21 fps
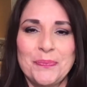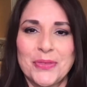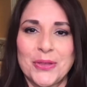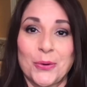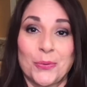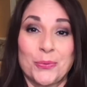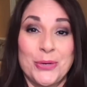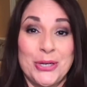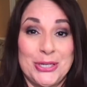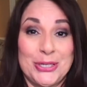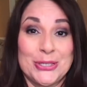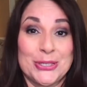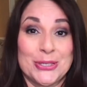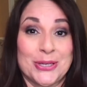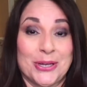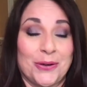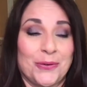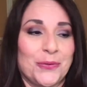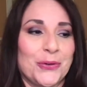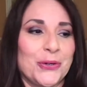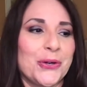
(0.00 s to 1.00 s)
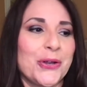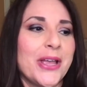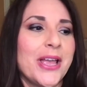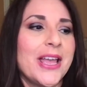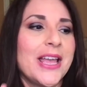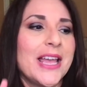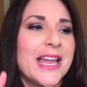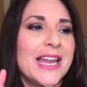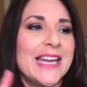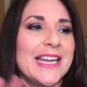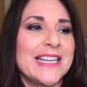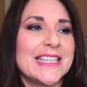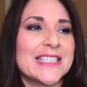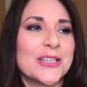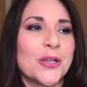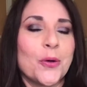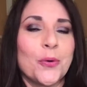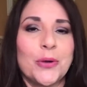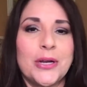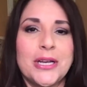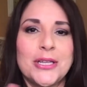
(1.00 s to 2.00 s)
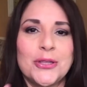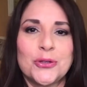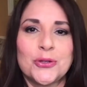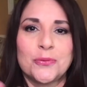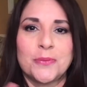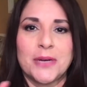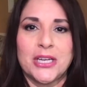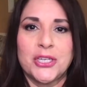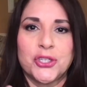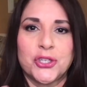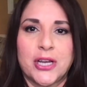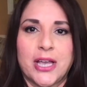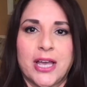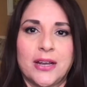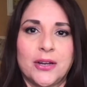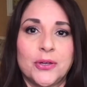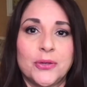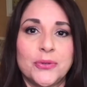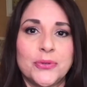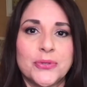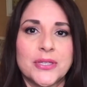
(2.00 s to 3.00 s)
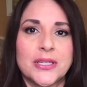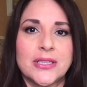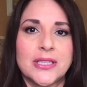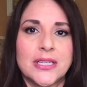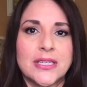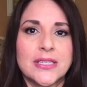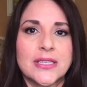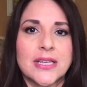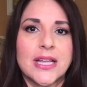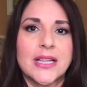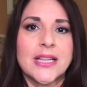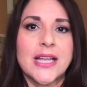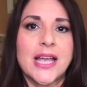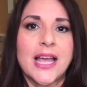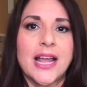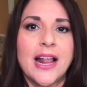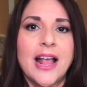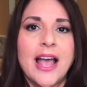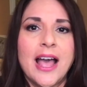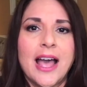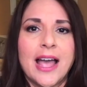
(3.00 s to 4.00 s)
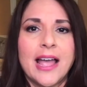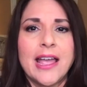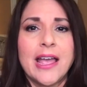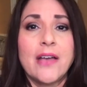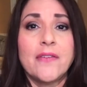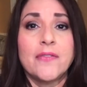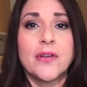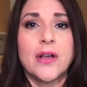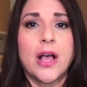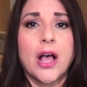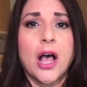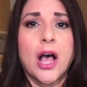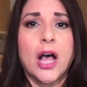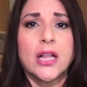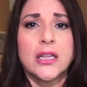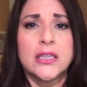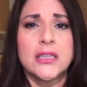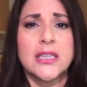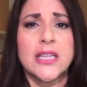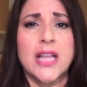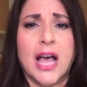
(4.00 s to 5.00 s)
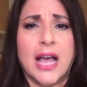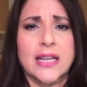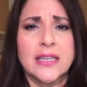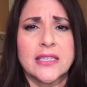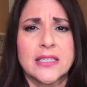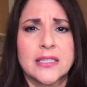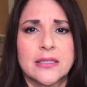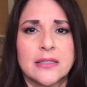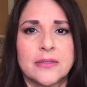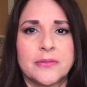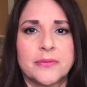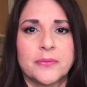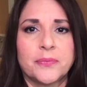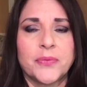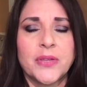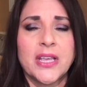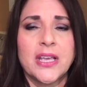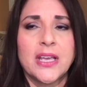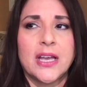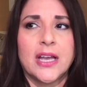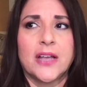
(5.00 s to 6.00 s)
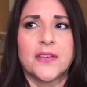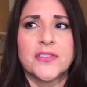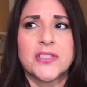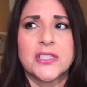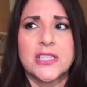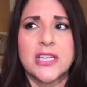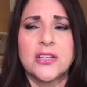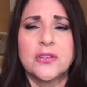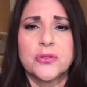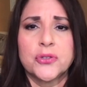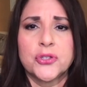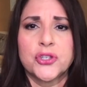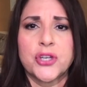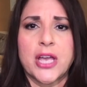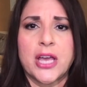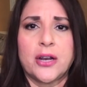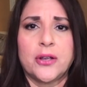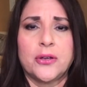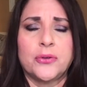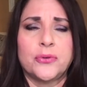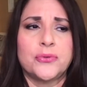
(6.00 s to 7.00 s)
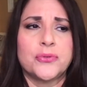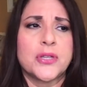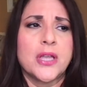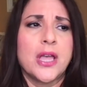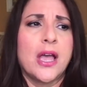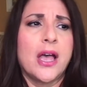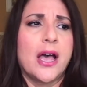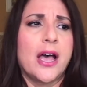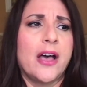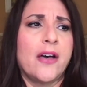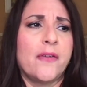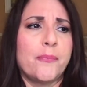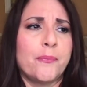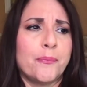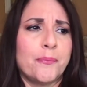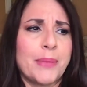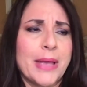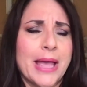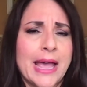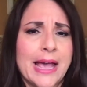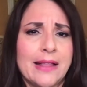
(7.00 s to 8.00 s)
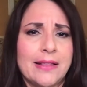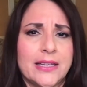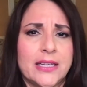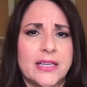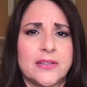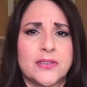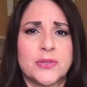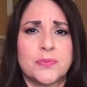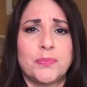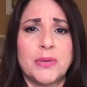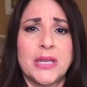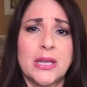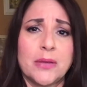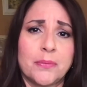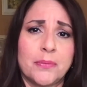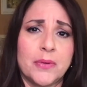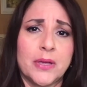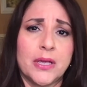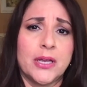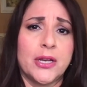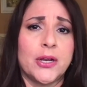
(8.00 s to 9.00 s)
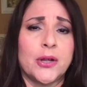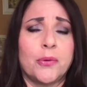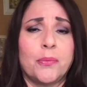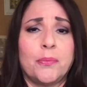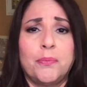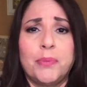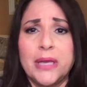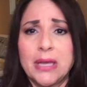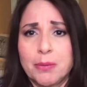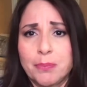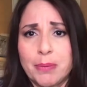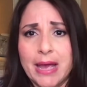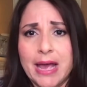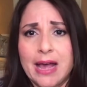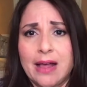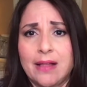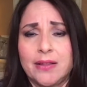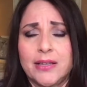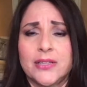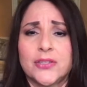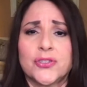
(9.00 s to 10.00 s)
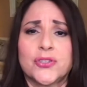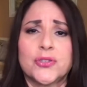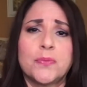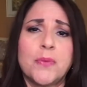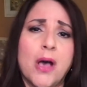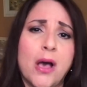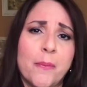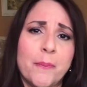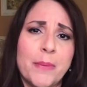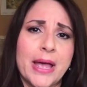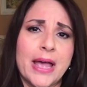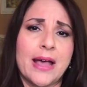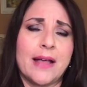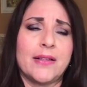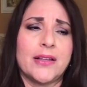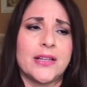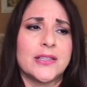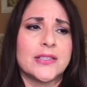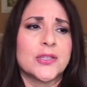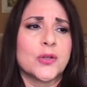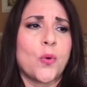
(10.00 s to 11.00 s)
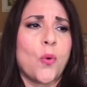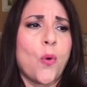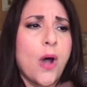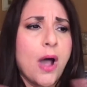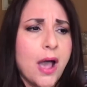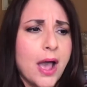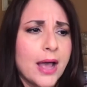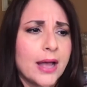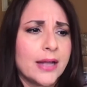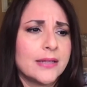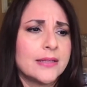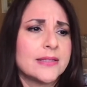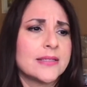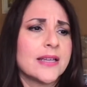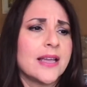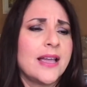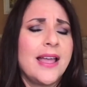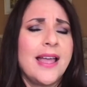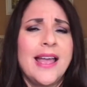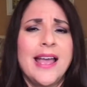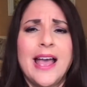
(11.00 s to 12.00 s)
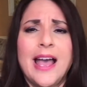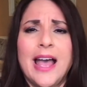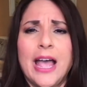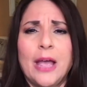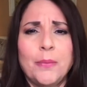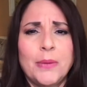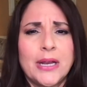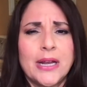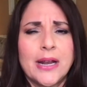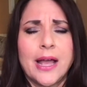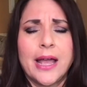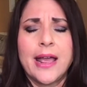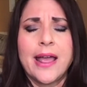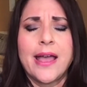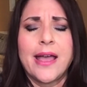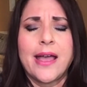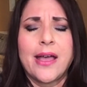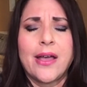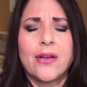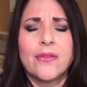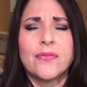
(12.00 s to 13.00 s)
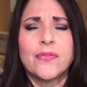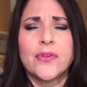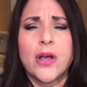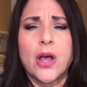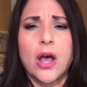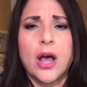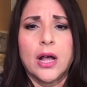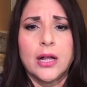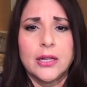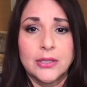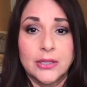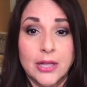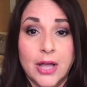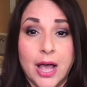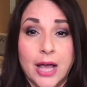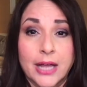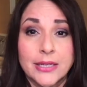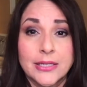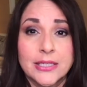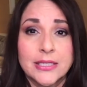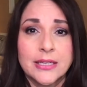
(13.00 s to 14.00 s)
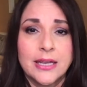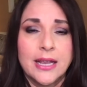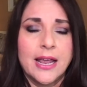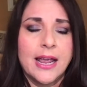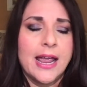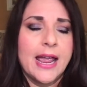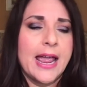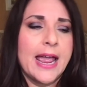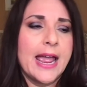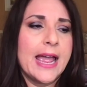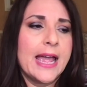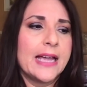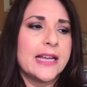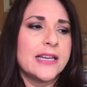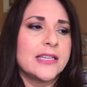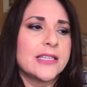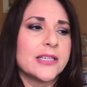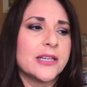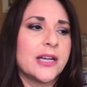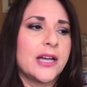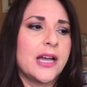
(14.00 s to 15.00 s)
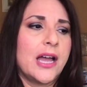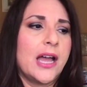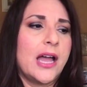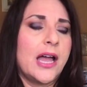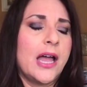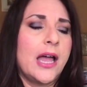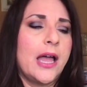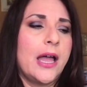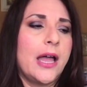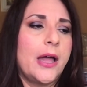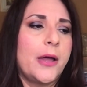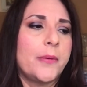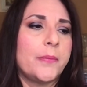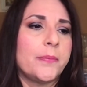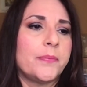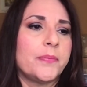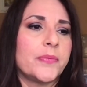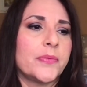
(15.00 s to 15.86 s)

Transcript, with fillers: rediscovered is going in through my shadows and things like that. I have a lot of single shadows, of palettes, big, you know, big palettes, small palettes, quads. I mean, I have a lot. And um,